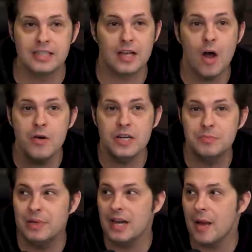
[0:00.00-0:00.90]
It's like, oh, you
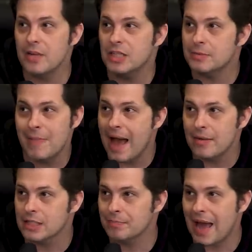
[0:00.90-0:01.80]
just beat up, you just
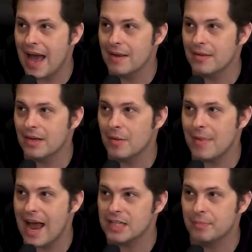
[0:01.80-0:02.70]
bat, you know,
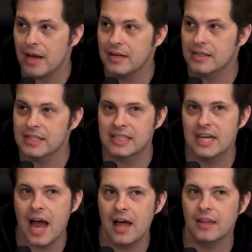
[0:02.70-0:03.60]
mash buttons. It's
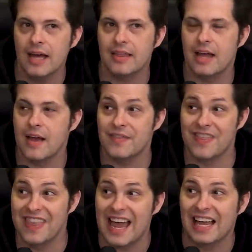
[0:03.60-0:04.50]
not like that. You have to
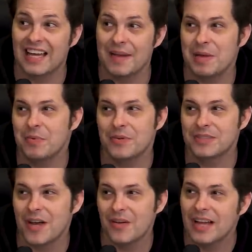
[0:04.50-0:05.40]
think and people
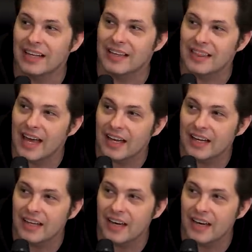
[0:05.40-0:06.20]
don't like to think,